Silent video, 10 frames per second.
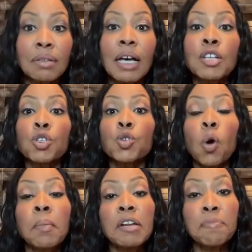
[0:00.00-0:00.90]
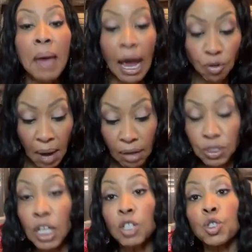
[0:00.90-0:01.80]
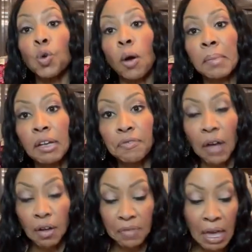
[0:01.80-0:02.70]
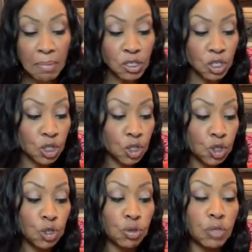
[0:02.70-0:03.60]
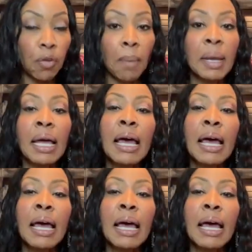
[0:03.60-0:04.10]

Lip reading: An assortment of backgrounds, an assortment of images to choose from.